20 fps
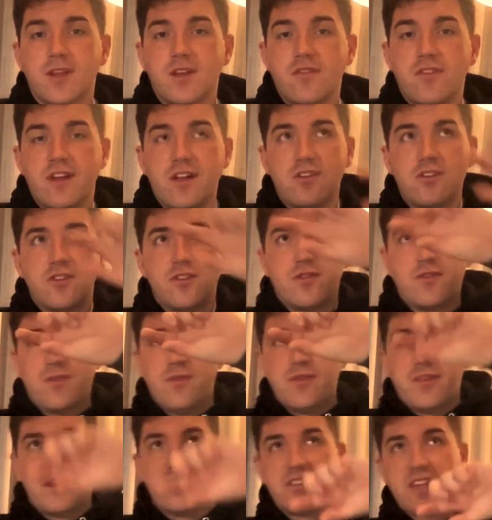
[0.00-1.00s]

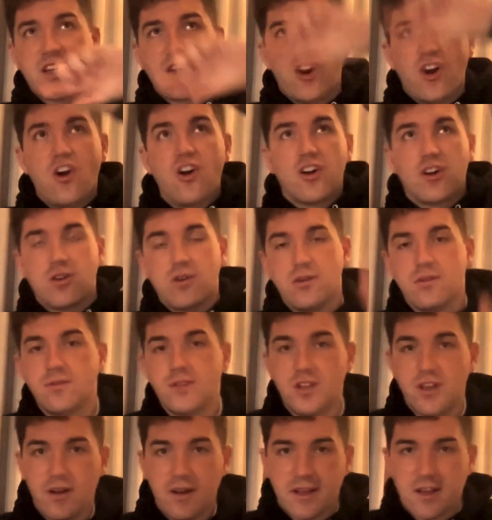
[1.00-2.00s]
there's like a hook,
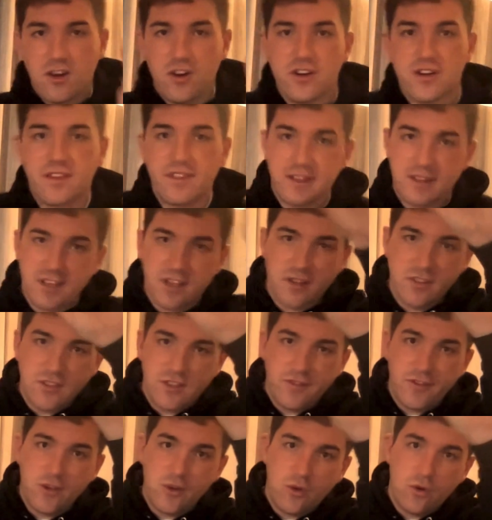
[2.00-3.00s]
like a hook thing that goes
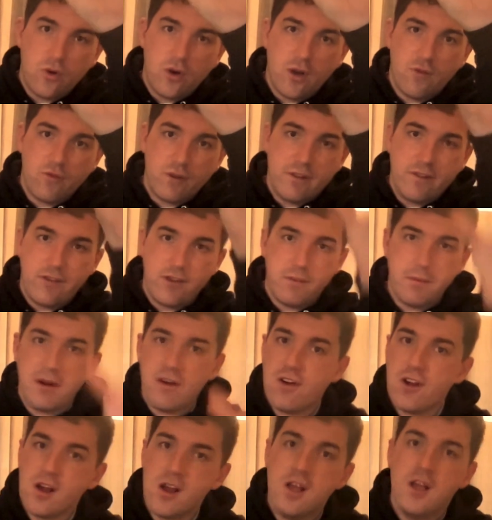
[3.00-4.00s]
over your rear view
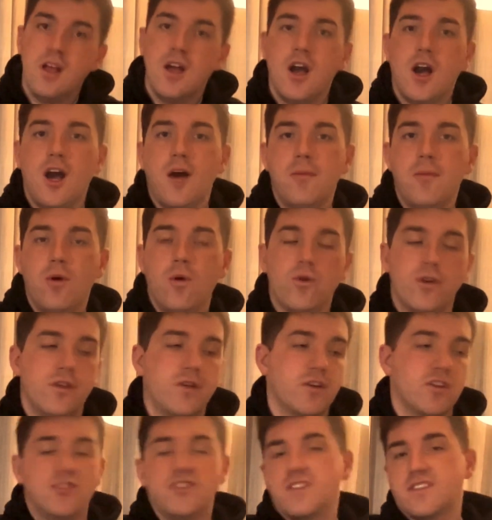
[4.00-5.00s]
mirror, or you
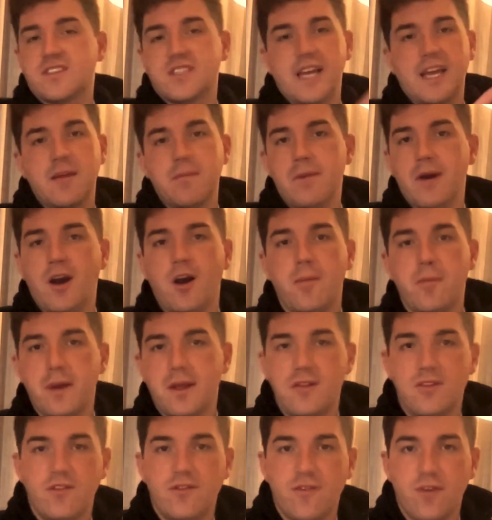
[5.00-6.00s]
can just tape it up
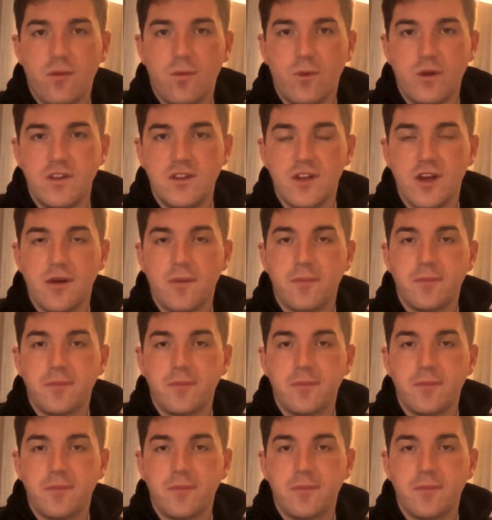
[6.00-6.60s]
in the front window.